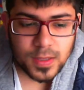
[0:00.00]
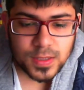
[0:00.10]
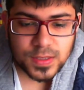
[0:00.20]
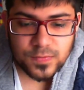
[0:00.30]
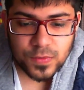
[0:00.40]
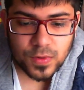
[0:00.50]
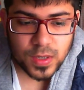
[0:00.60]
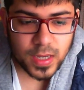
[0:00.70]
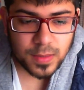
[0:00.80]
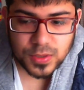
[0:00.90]
This is if you want to
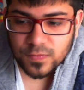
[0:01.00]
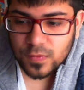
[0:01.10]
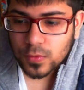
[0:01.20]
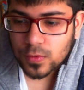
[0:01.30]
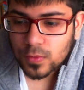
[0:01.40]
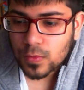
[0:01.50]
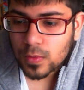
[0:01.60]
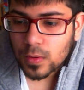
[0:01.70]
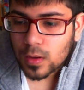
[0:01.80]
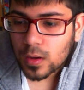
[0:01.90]
capture a photo.
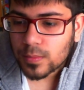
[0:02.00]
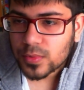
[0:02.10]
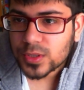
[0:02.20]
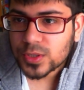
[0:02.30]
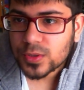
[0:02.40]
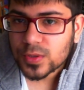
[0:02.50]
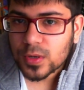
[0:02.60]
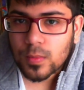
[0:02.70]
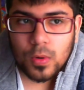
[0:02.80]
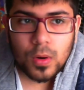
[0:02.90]
I'm pretty sure there are
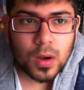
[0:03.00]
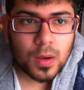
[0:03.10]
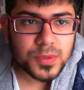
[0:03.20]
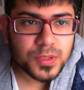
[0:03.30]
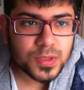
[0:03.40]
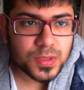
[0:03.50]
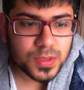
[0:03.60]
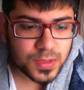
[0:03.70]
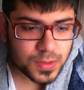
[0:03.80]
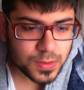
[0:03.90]
more options.